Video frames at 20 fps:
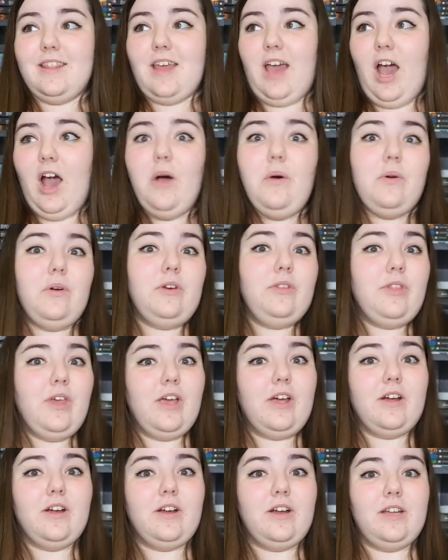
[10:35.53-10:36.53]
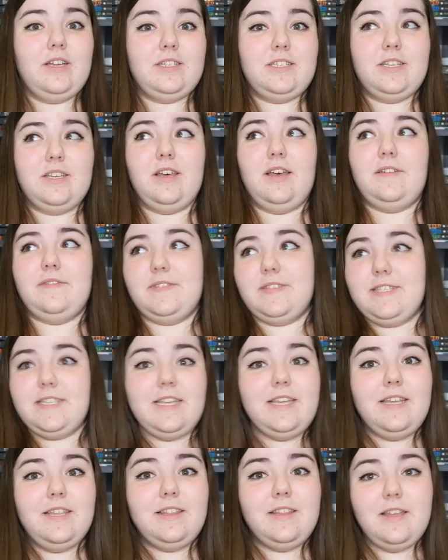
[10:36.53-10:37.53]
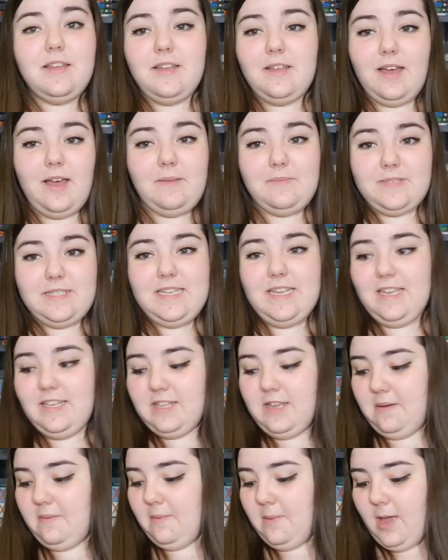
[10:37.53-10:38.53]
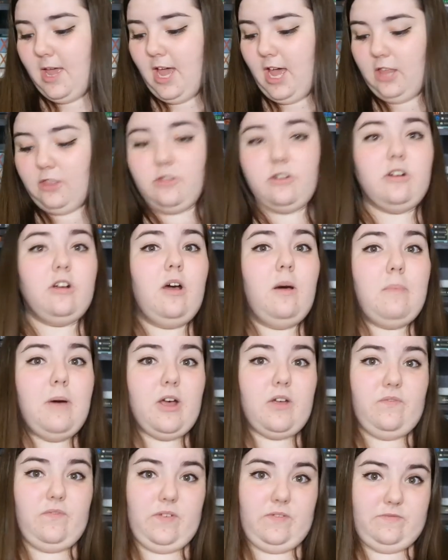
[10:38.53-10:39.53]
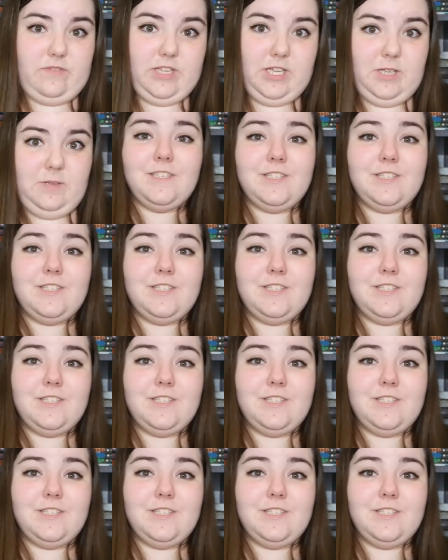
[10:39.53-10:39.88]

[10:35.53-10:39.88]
how good they are until I'm seeing them and they're $1.50.